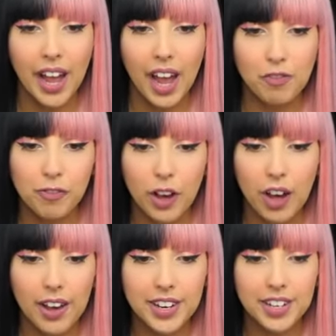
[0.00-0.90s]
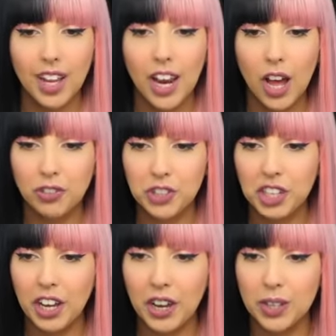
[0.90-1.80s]
Have fun. And off she
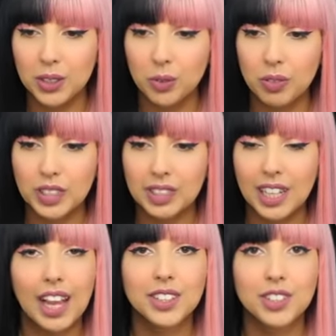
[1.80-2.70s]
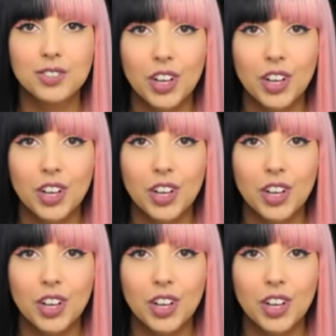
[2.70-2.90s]
goes with a slice of